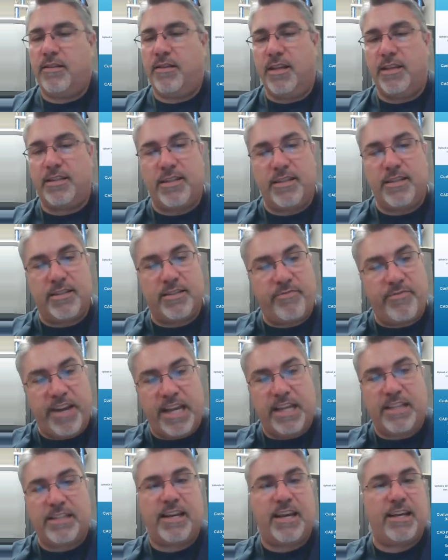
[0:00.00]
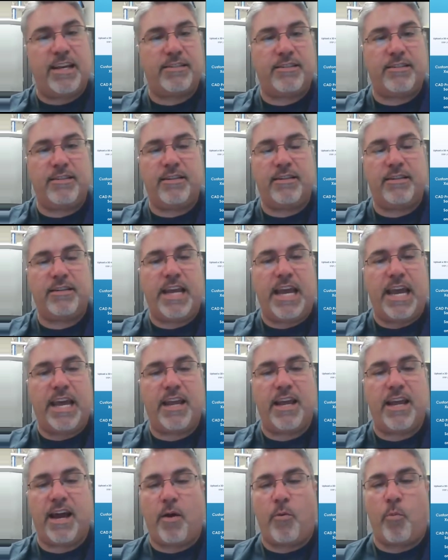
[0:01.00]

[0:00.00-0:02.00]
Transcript: this is fantastic. And